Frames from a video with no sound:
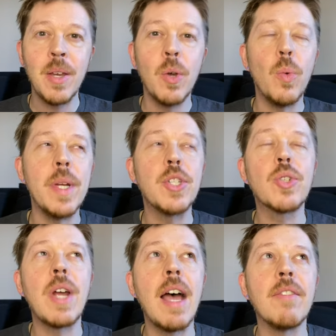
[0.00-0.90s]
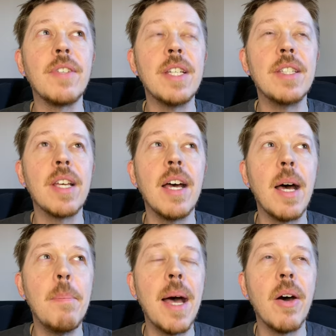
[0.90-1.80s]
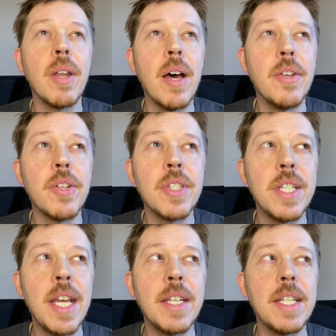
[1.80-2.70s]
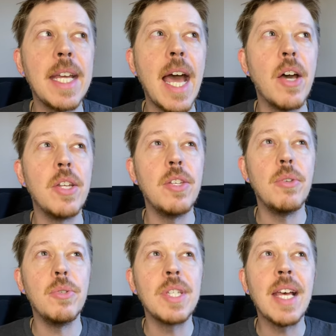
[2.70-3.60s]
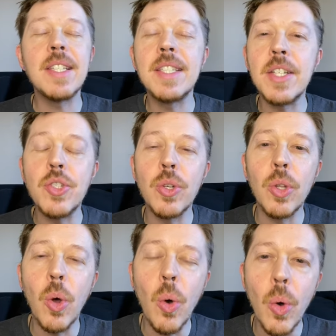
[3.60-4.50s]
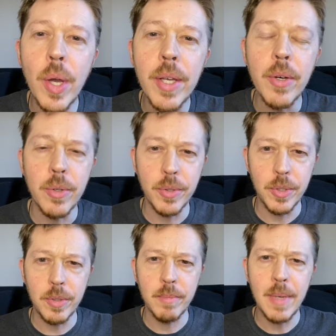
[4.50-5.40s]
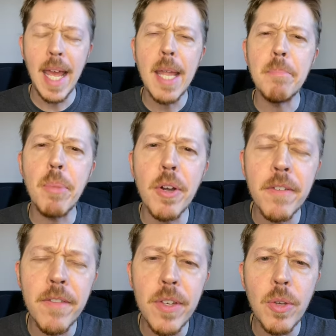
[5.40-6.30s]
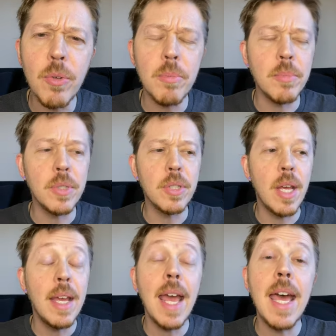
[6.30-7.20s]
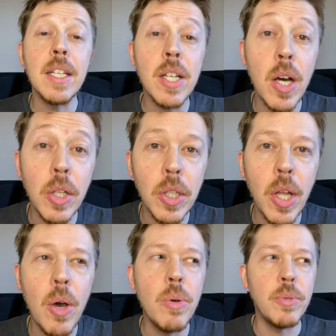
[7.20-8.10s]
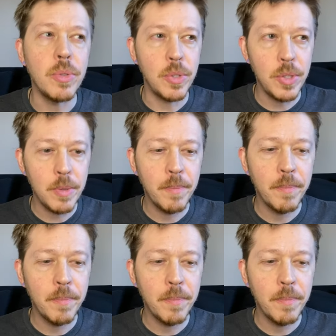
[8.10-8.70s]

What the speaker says: Witchcraft is about understanding how to use essential oils and perfumes and colognes.